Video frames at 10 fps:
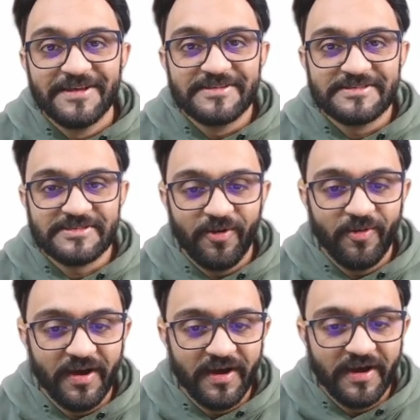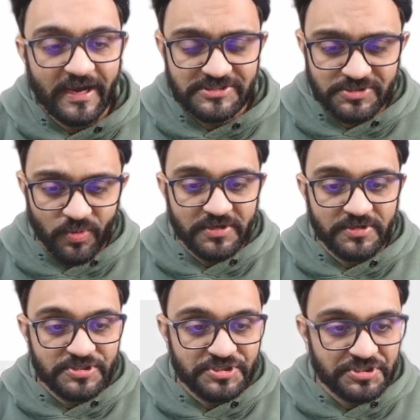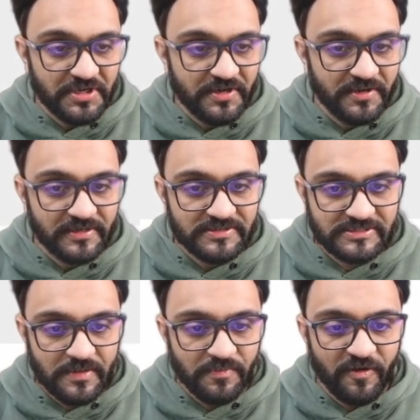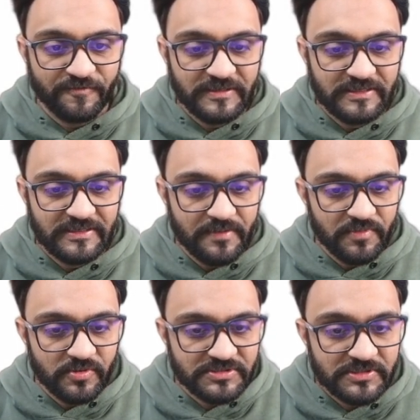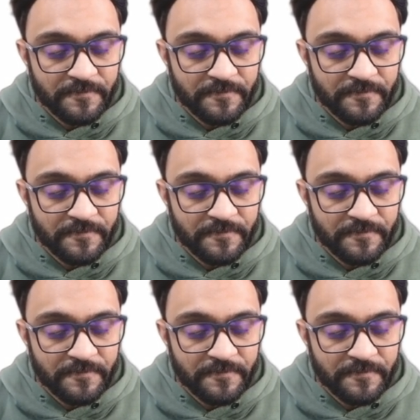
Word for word: So uh, I just wanted to share some of the demos